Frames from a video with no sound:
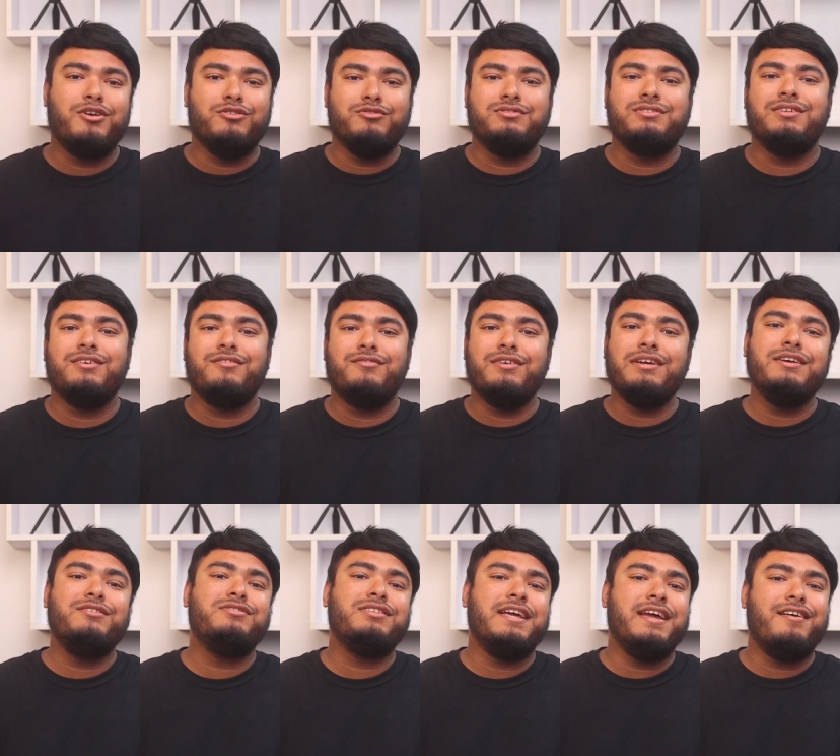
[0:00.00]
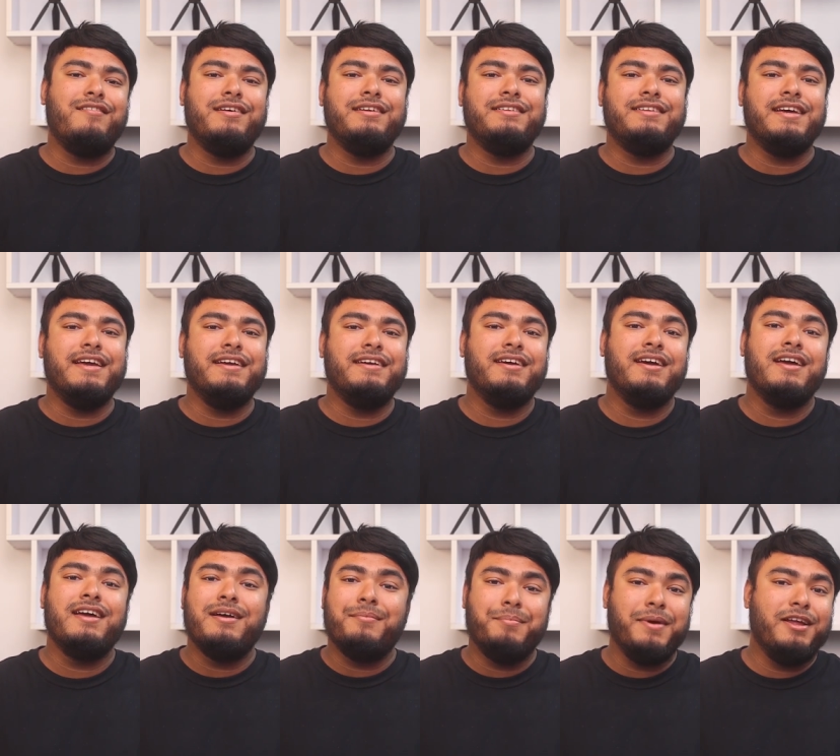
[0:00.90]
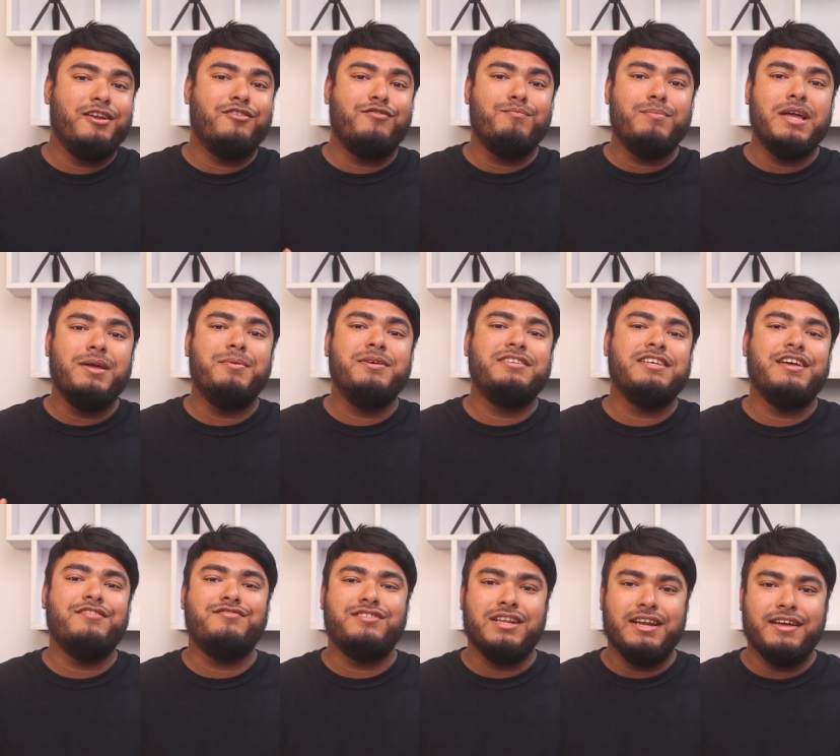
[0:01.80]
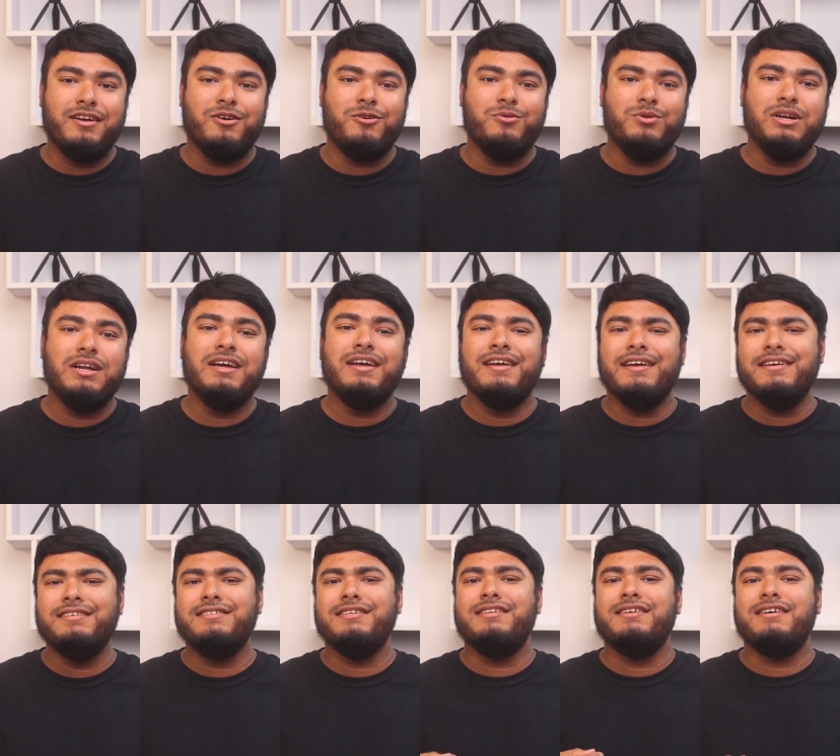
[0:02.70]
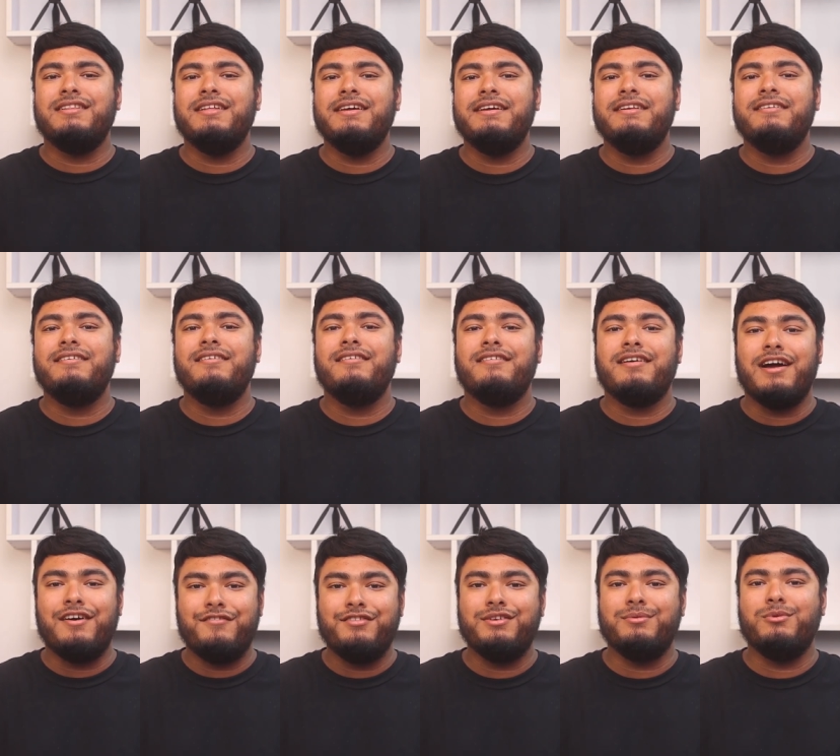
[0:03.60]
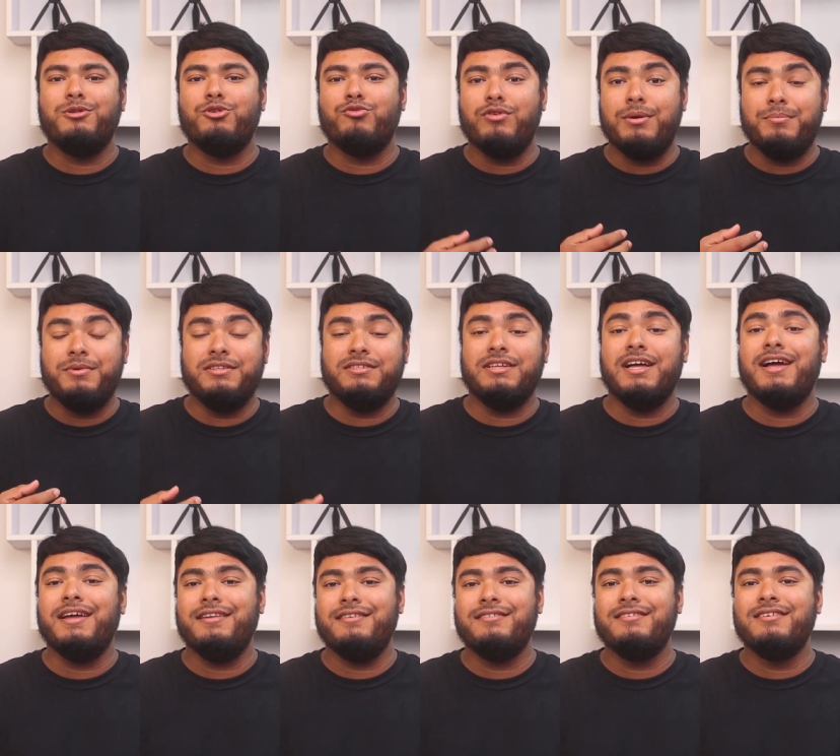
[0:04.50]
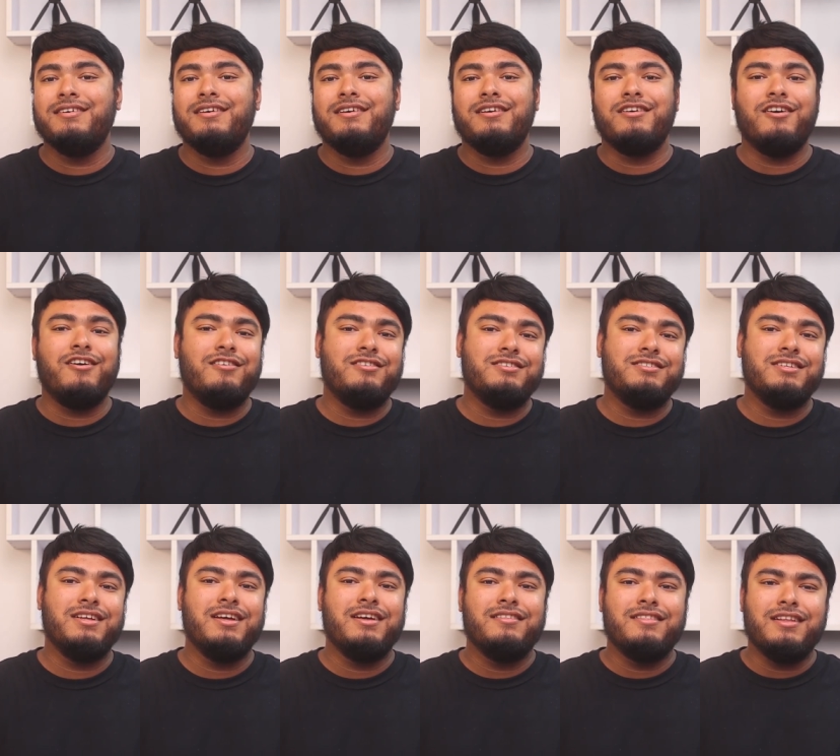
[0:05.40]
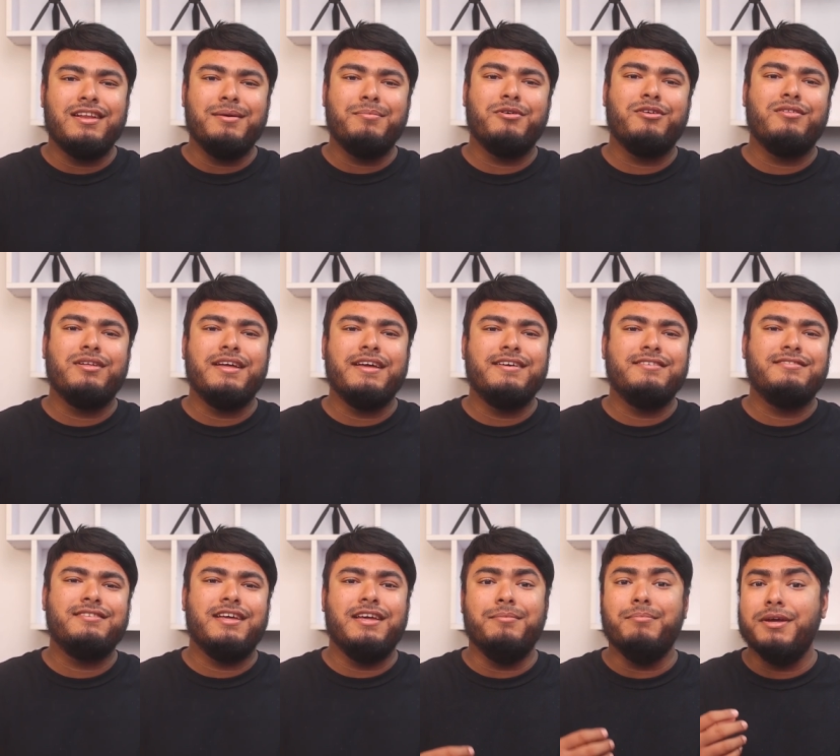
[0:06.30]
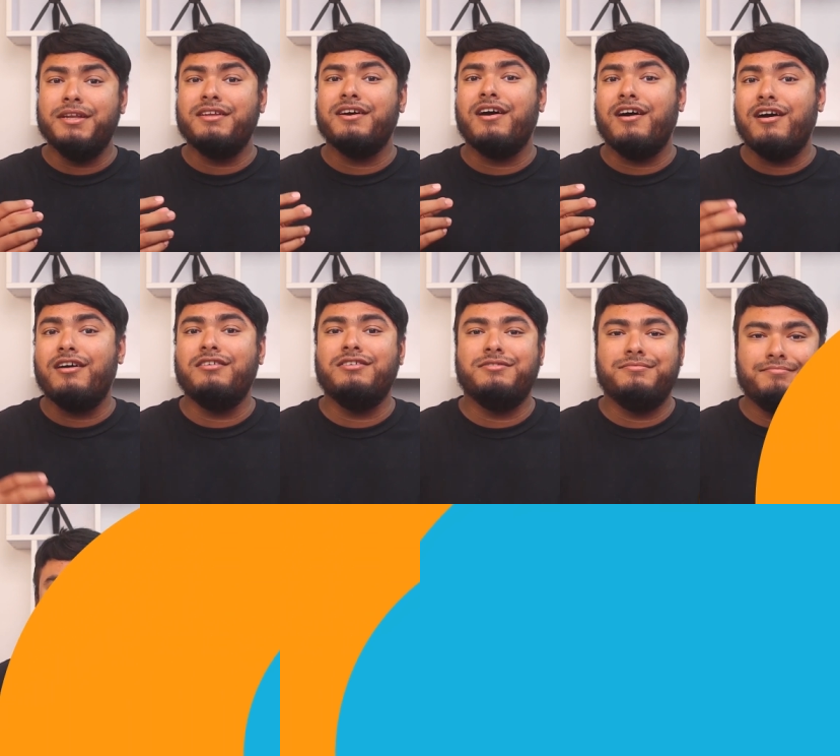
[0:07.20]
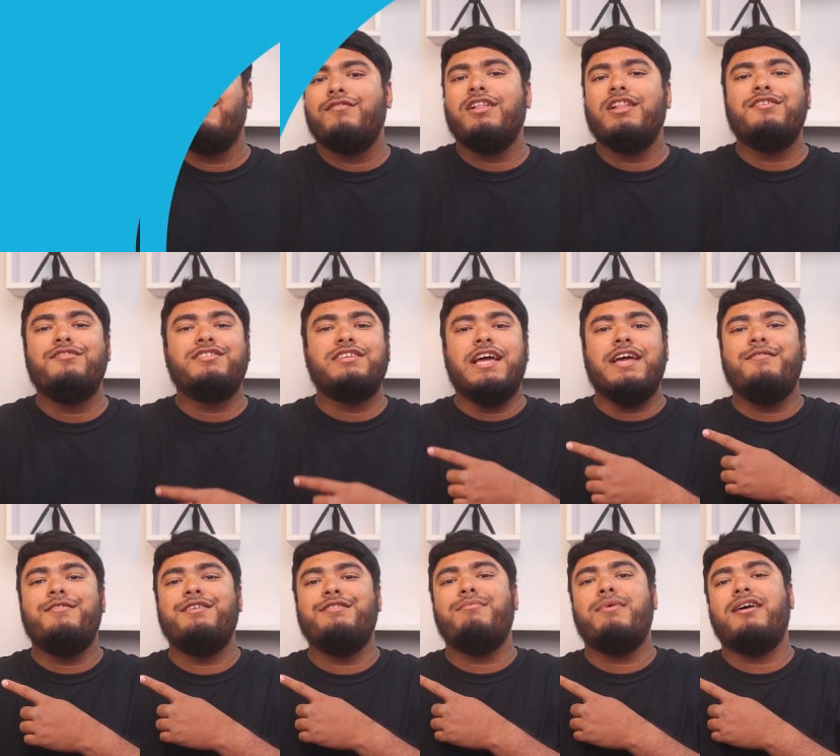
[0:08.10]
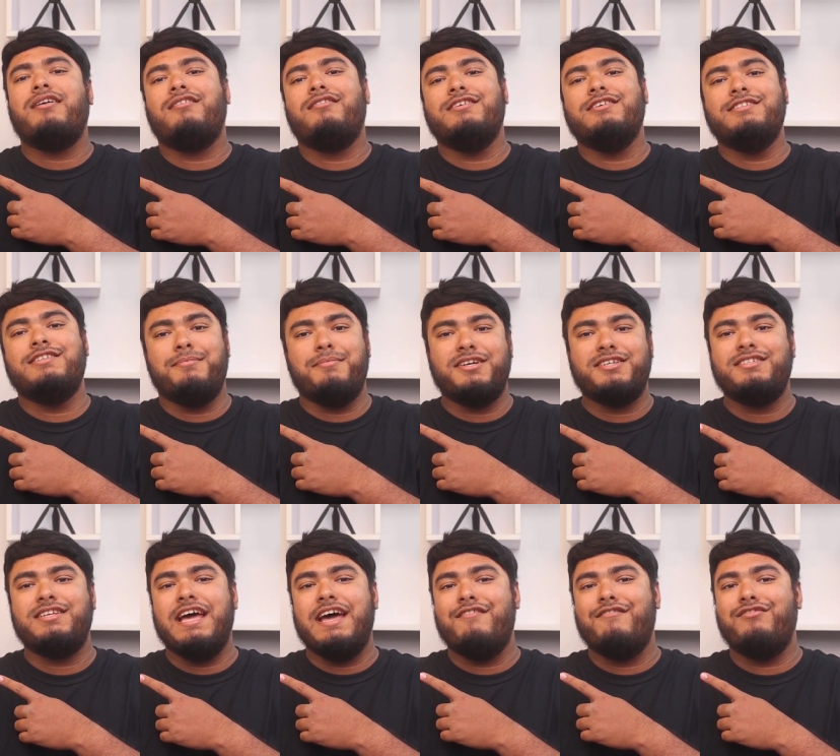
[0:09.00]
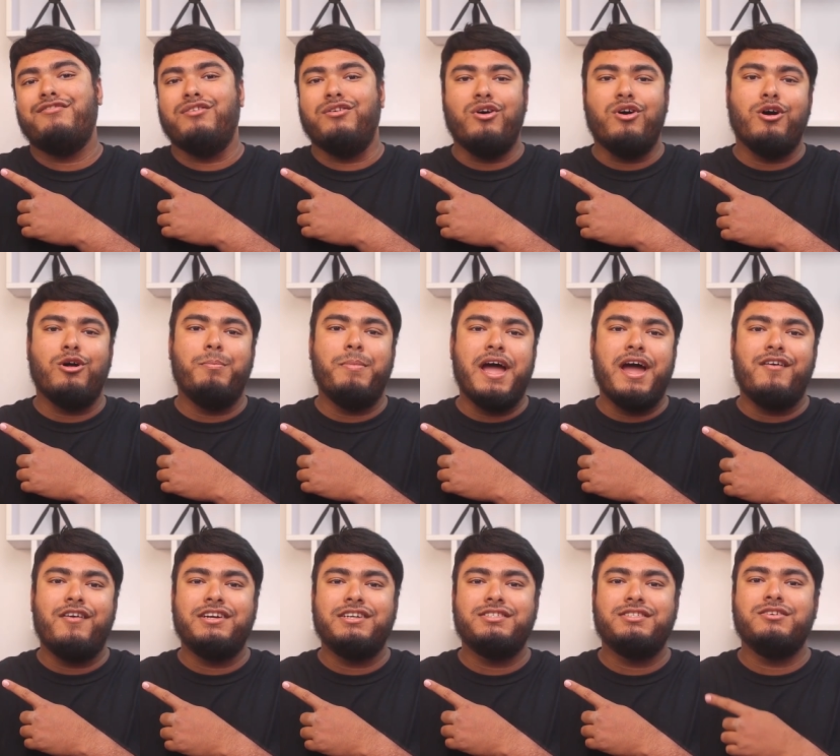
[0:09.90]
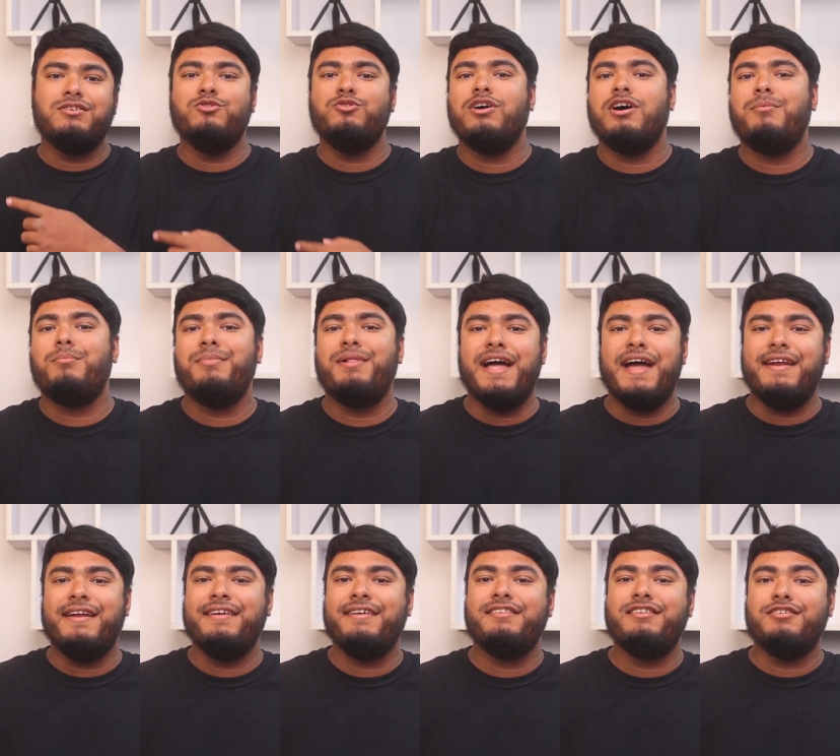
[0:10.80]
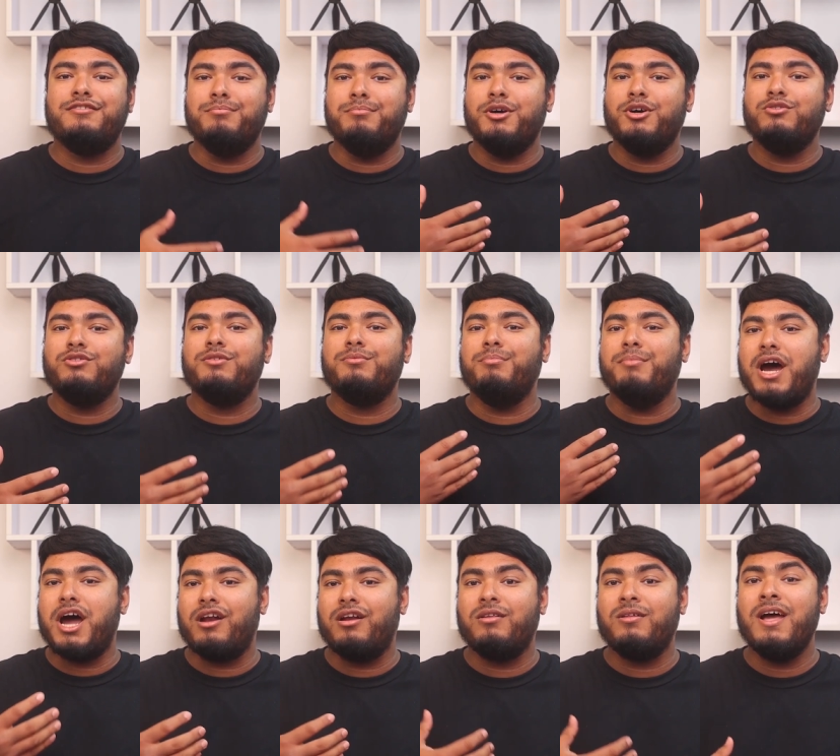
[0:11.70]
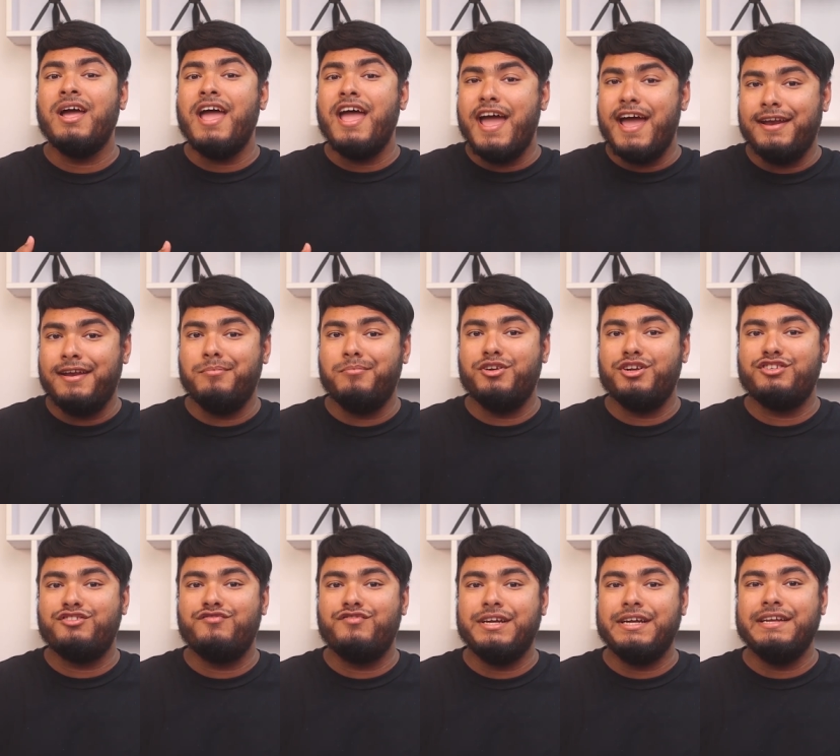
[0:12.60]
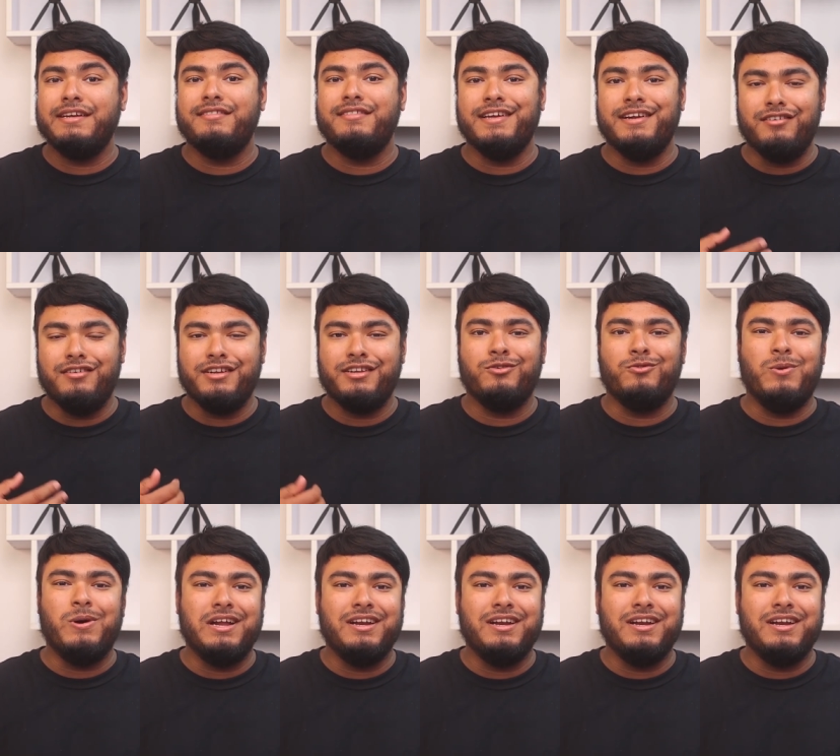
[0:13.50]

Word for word: Pros. Reduce air intake, made of baby-safe silicone, easy to clean, comfortable grip design. Cons. The nipple is a bit hard. Philips Infant Bottle is a must-have for all parents who are planning to both bottle and breastfeed their little